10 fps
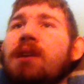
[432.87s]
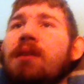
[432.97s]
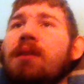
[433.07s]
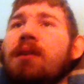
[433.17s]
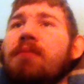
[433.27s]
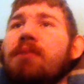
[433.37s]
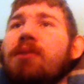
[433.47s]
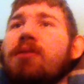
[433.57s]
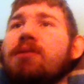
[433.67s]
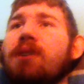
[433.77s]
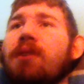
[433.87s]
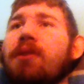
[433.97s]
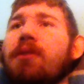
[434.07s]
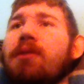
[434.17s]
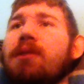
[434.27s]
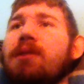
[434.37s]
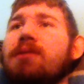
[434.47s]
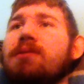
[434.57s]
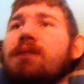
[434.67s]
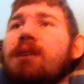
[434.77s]
and birds. Although it
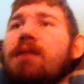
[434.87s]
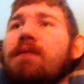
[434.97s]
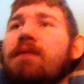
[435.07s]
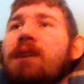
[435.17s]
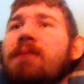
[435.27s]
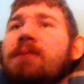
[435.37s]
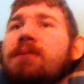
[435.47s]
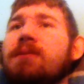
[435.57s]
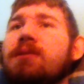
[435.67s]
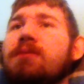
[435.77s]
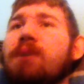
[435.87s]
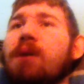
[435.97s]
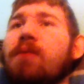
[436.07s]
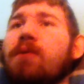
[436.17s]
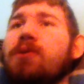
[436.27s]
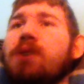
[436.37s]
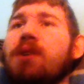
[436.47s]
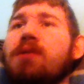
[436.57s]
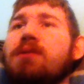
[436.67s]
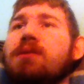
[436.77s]
is not venomous, its powerful
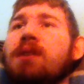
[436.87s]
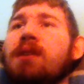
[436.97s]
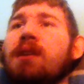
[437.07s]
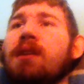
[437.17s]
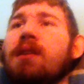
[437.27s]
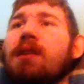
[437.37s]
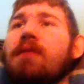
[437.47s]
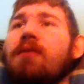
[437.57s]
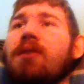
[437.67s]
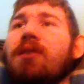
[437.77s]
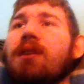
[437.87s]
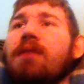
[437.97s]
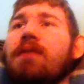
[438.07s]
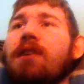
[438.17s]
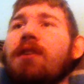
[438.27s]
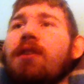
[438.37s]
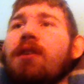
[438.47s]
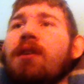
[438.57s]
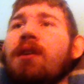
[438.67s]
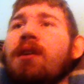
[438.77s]
jaws can deliver a
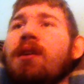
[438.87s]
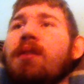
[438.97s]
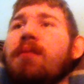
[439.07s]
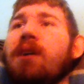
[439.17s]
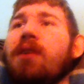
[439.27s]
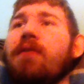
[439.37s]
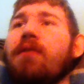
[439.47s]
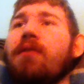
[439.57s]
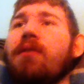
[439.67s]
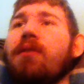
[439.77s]
very painful